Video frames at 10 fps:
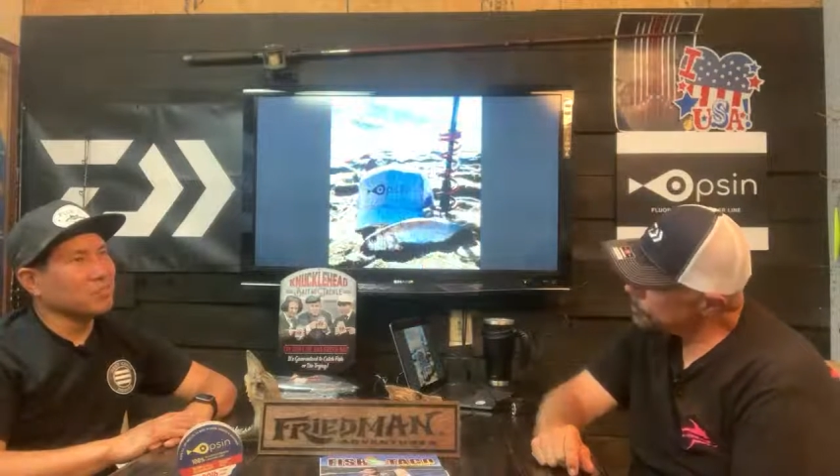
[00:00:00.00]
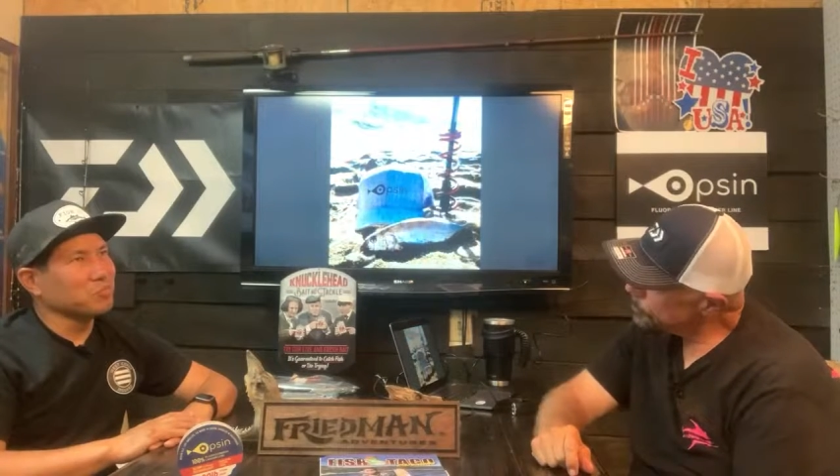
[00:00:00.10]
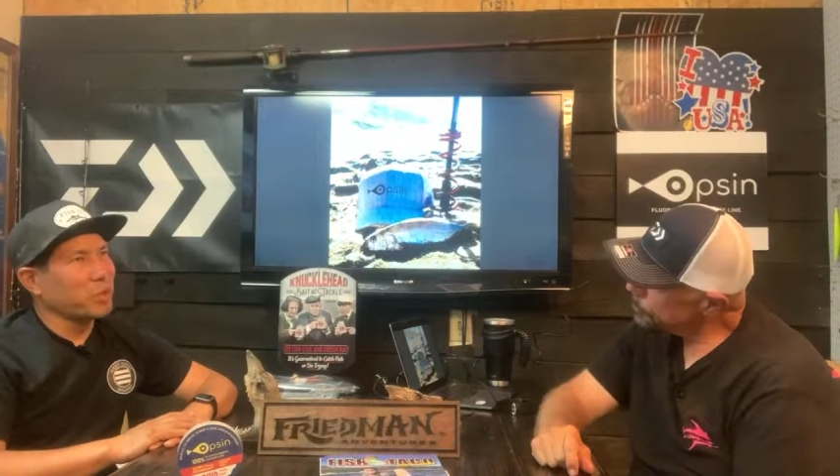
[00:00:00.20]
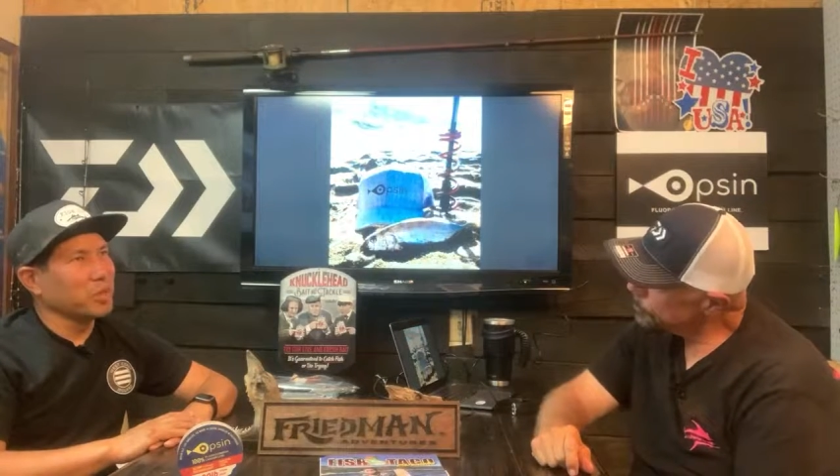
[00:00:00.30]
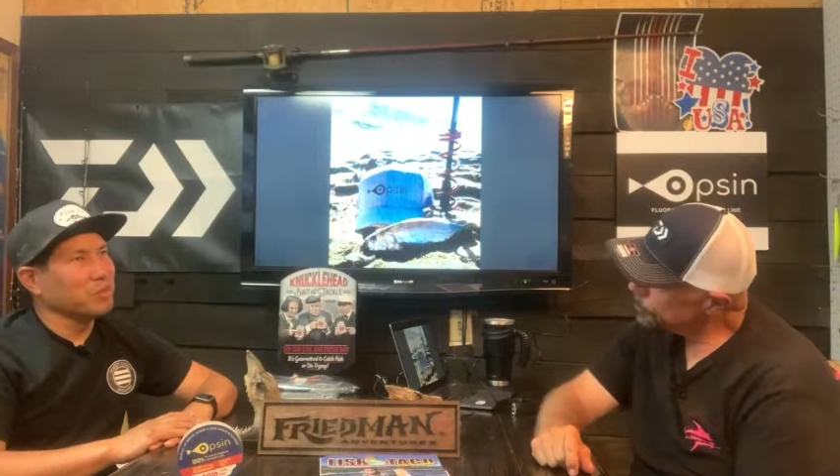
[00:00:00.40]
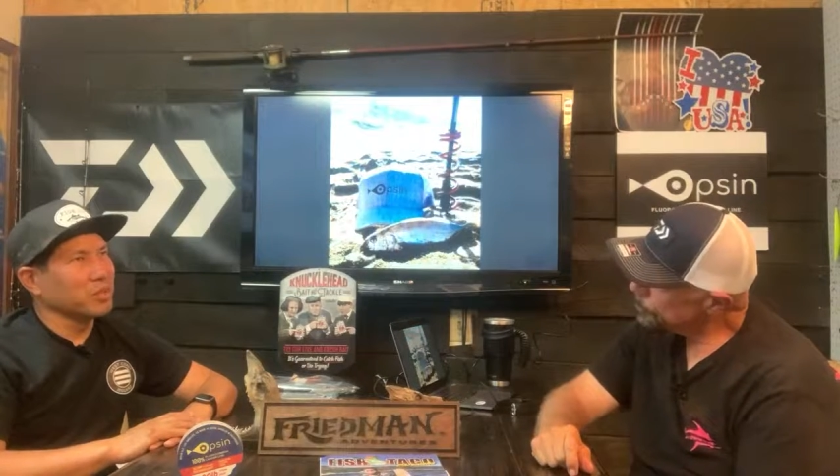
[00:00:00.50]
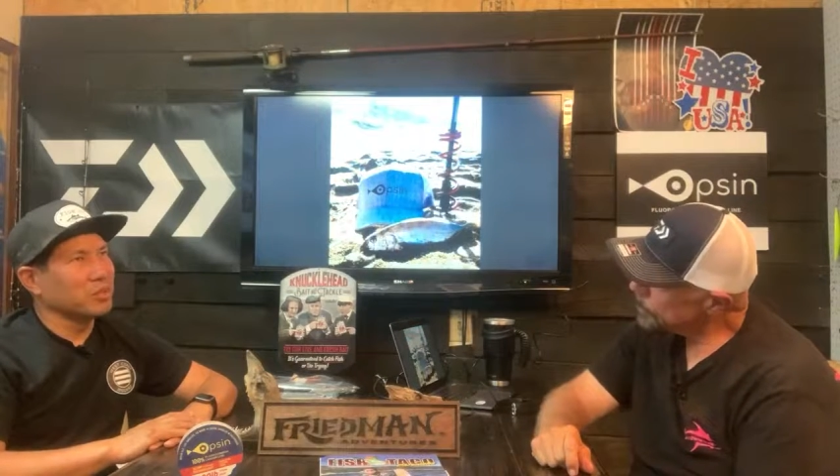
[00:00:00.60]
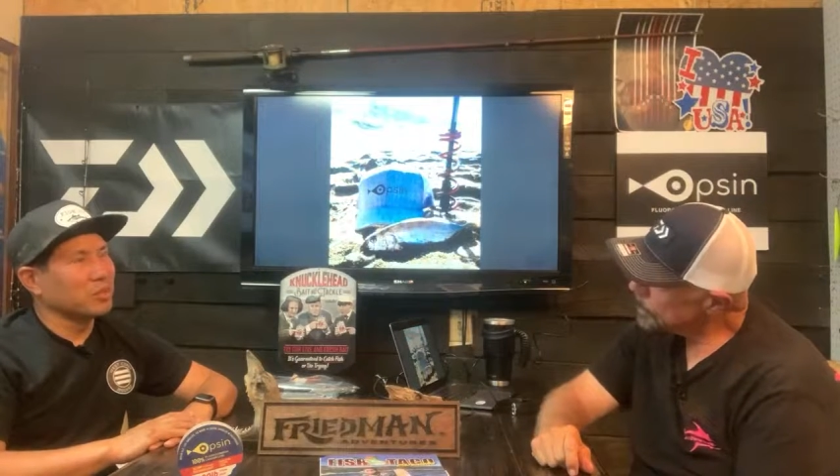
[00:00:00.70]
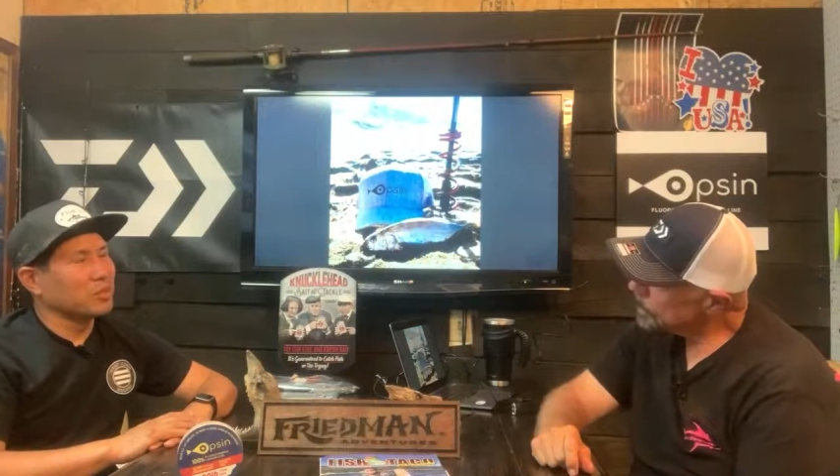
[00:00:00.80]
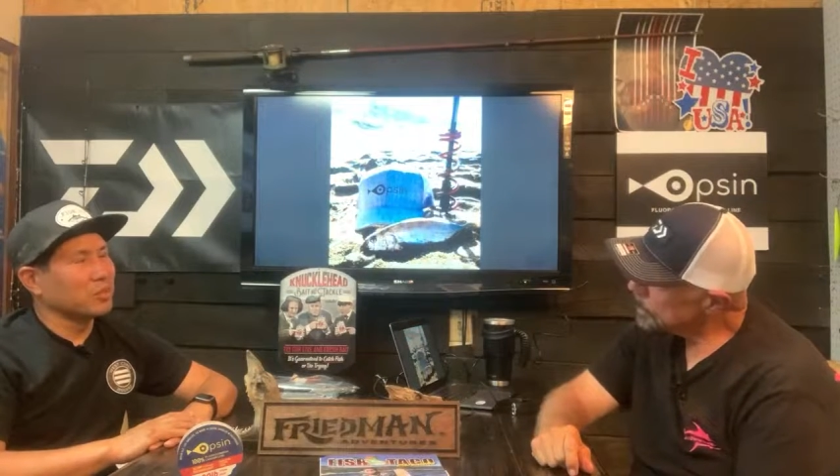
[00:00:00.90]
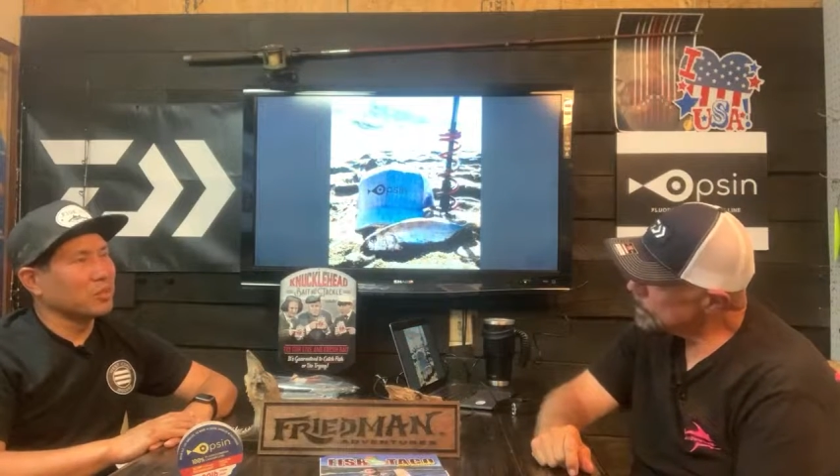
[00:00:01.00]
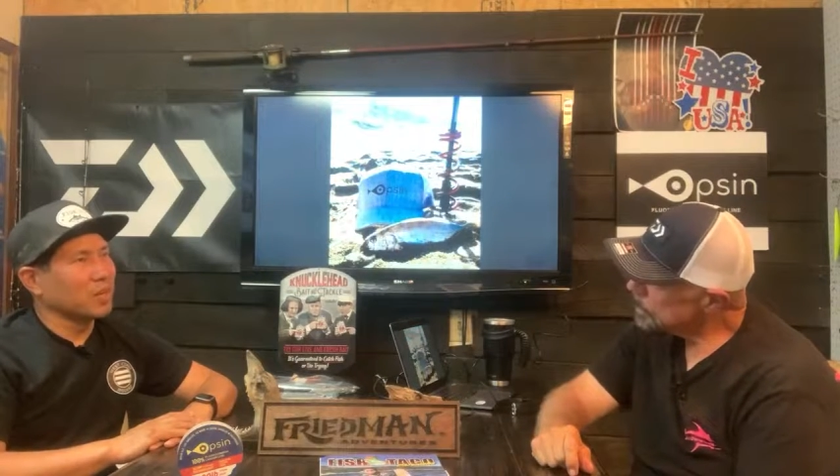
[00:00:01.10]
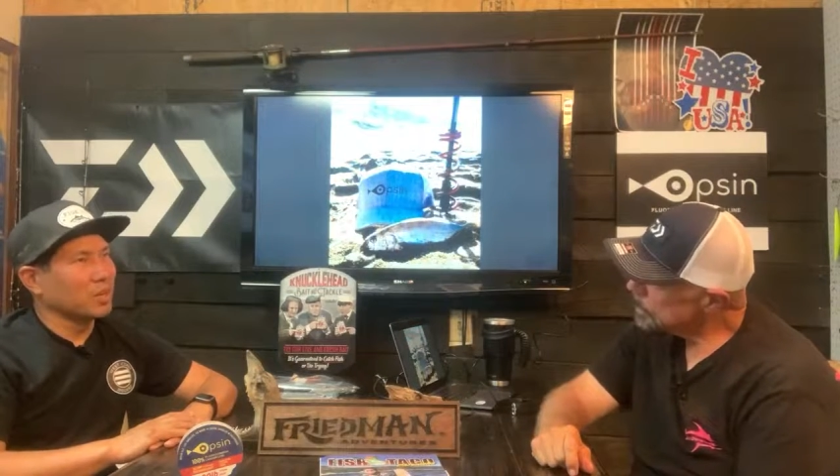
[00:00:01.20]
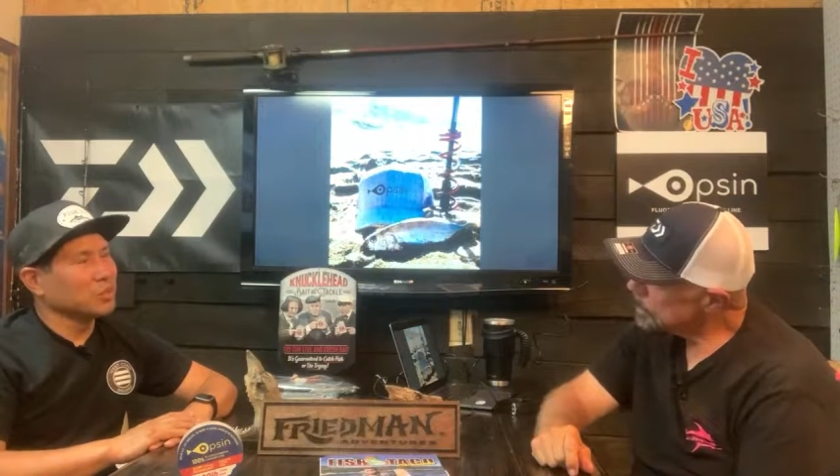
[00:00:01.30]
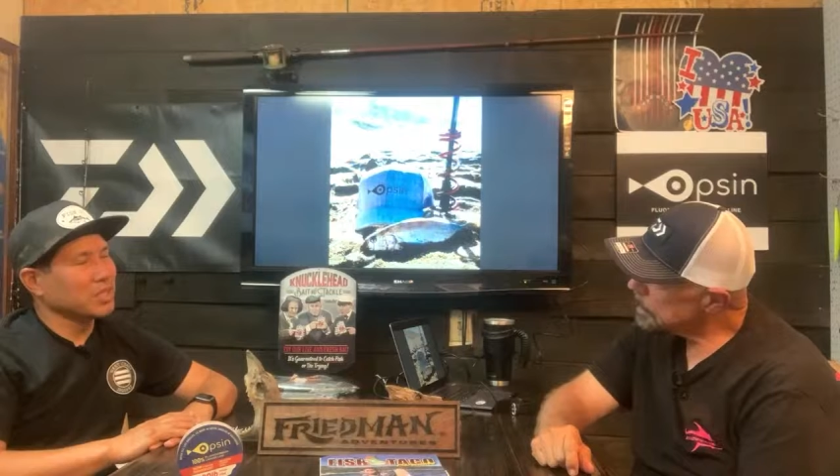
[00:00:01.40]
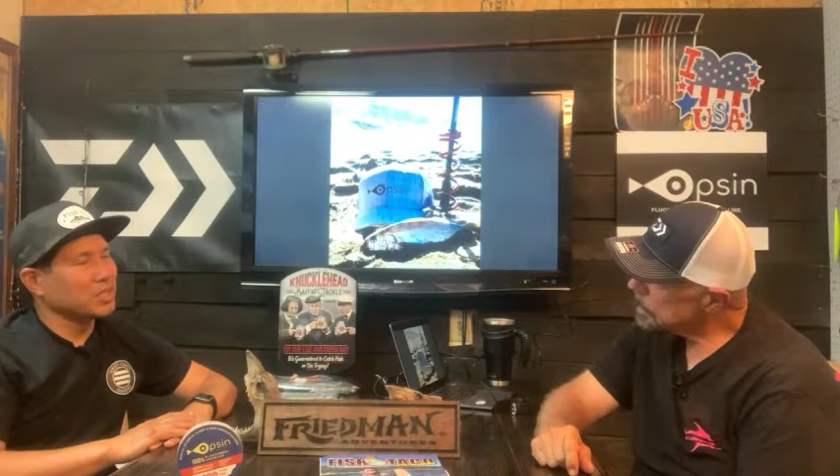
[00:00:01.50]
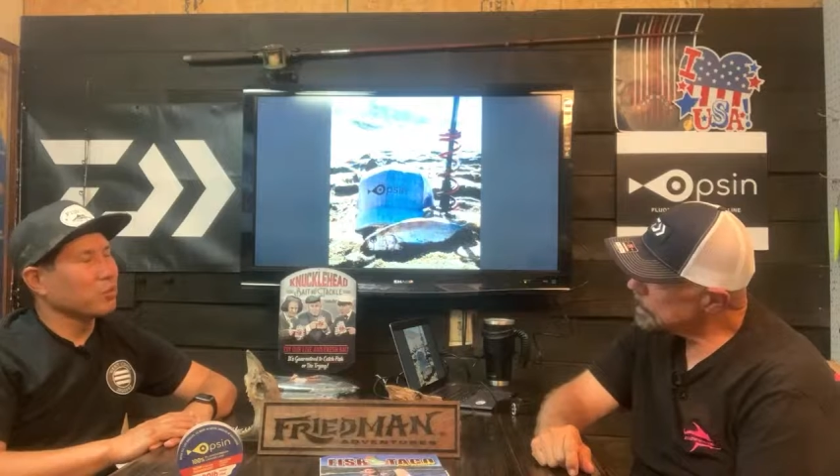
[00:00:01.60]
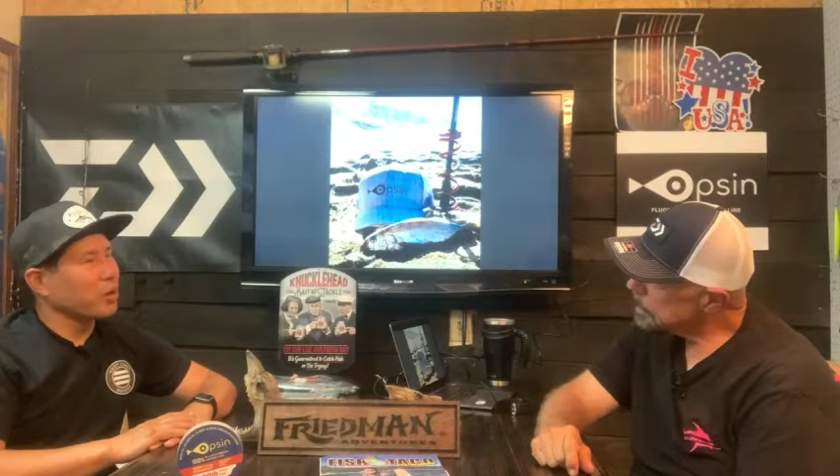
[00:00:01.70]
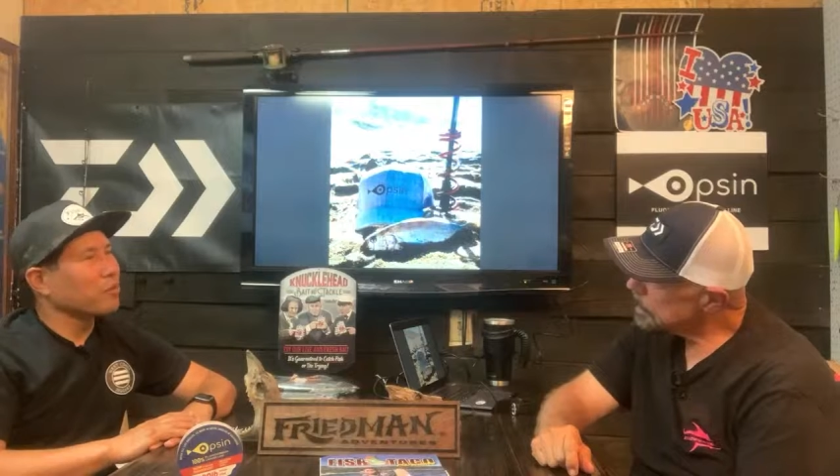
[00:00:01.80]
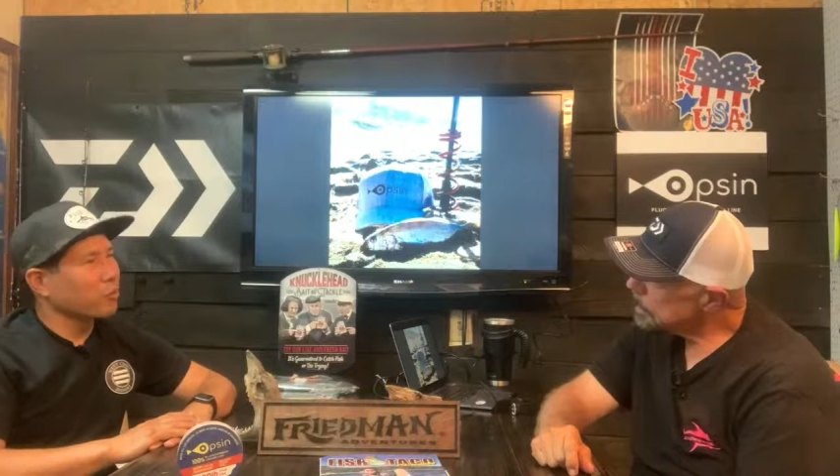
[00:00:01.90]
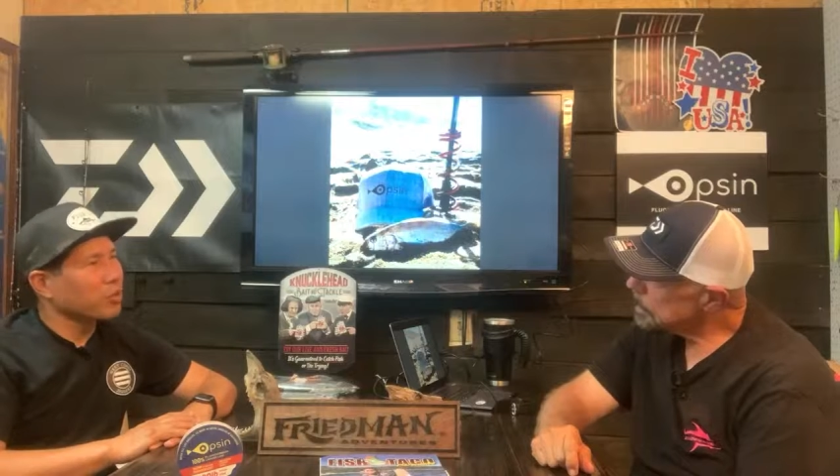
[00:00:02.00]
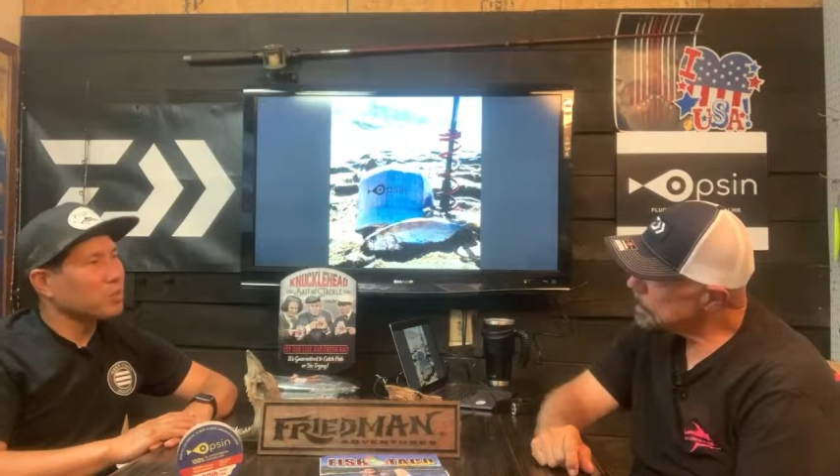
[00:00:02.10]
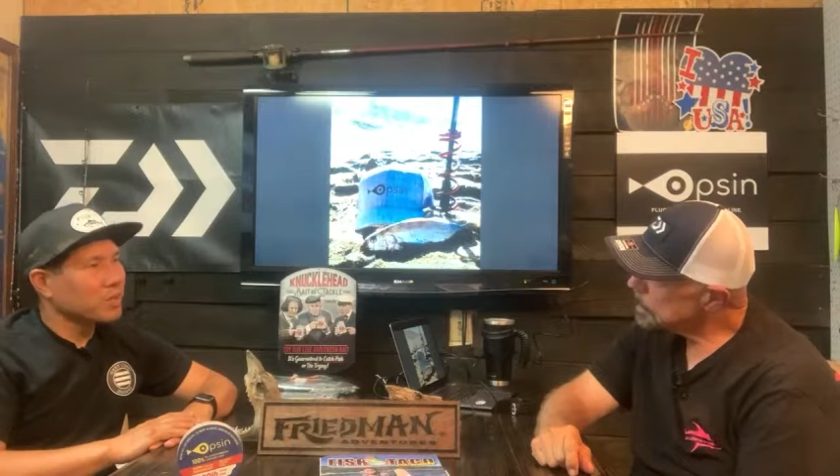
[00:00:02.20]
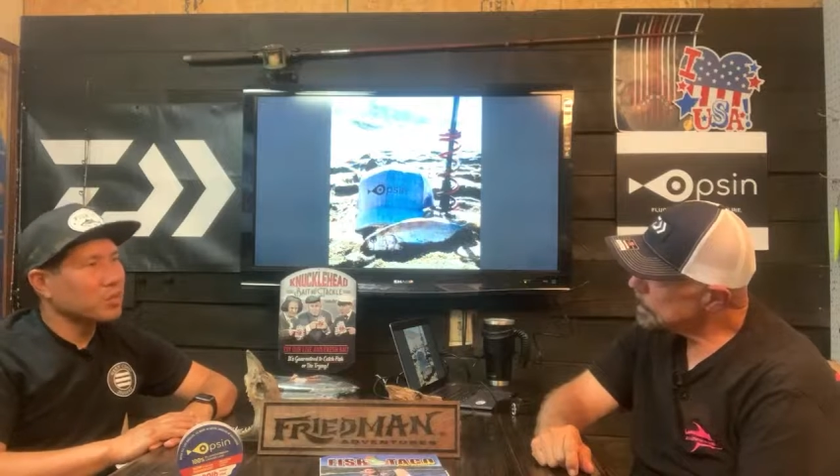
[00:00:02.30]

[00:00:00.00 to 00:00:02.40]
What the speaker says: 3 or 4 maybe.